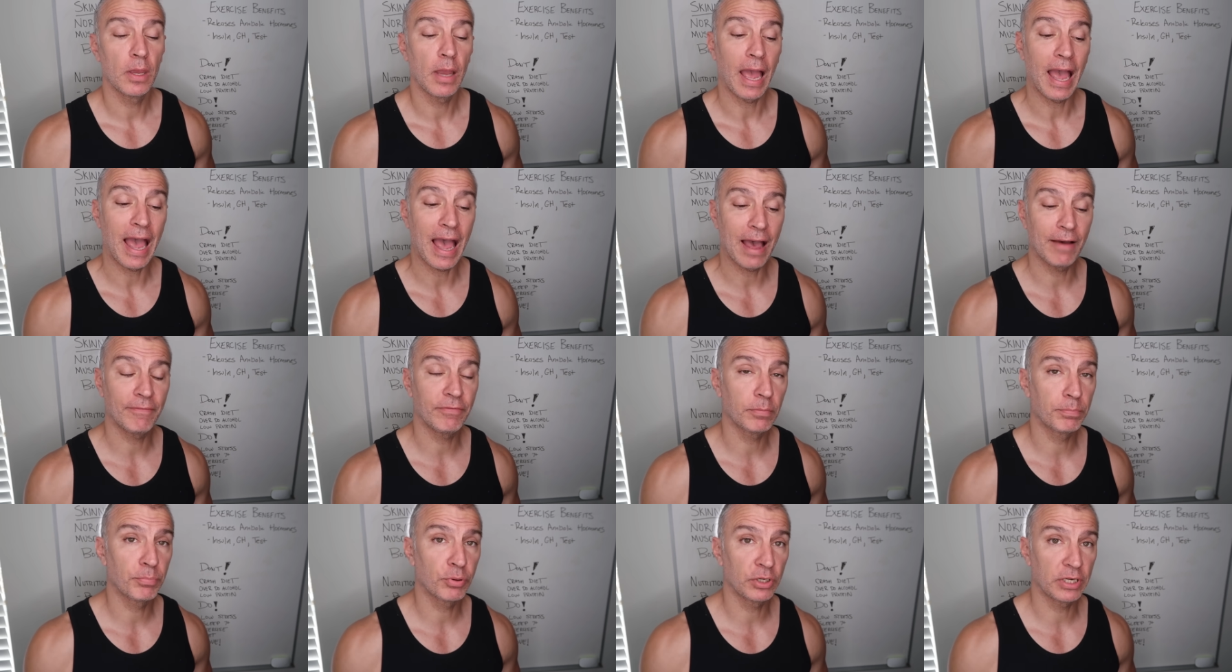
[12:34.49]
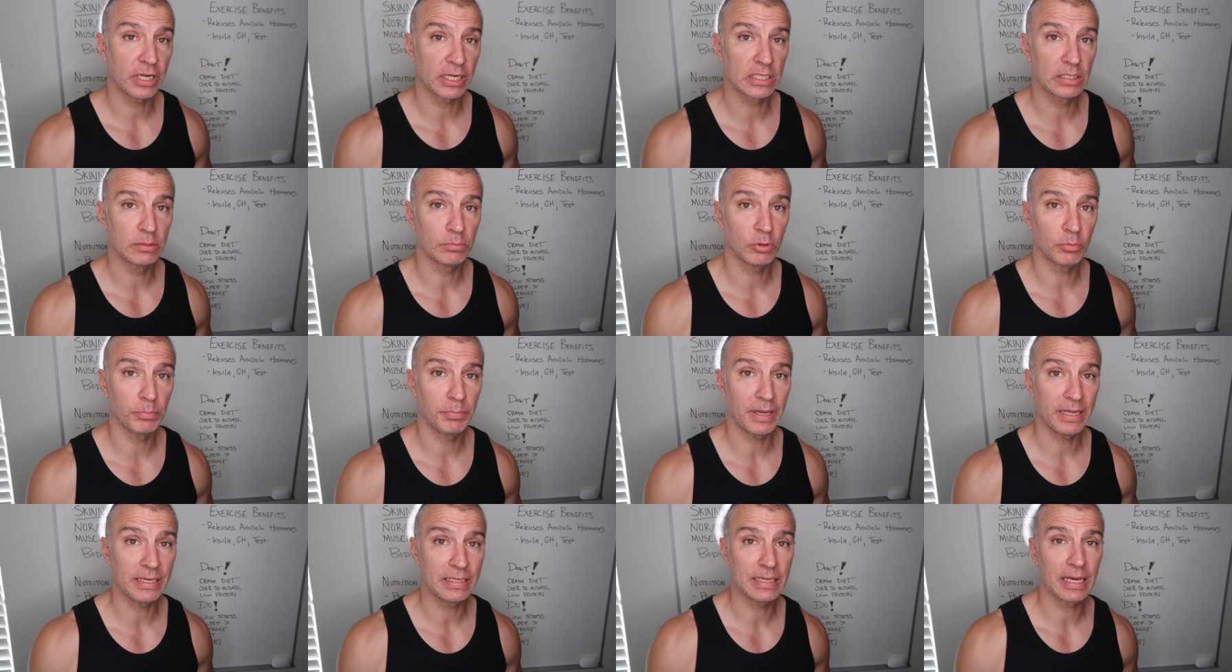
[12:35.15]
Have a predictable
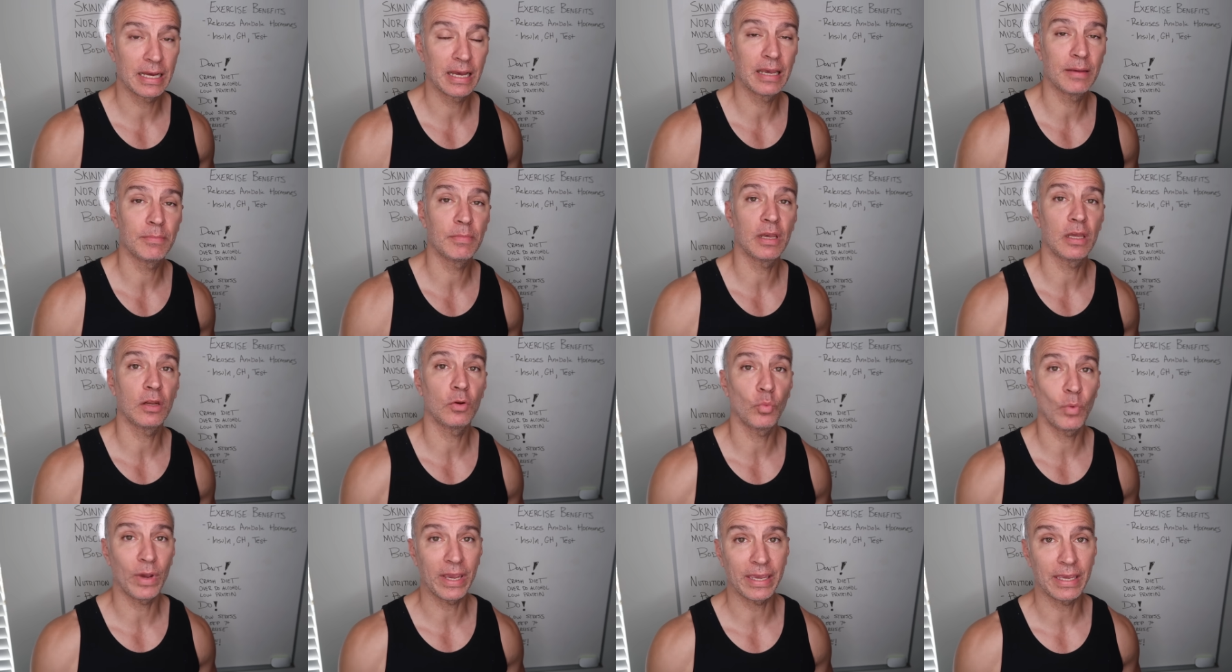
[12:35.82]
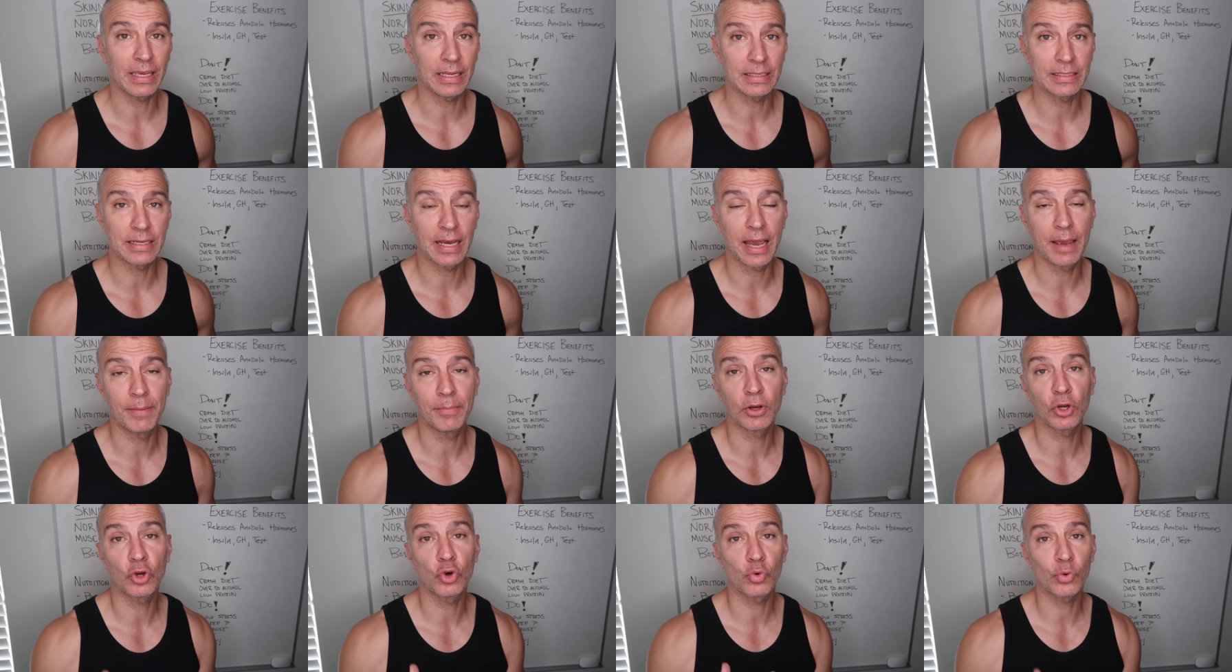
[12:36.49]
bedtime and waking time.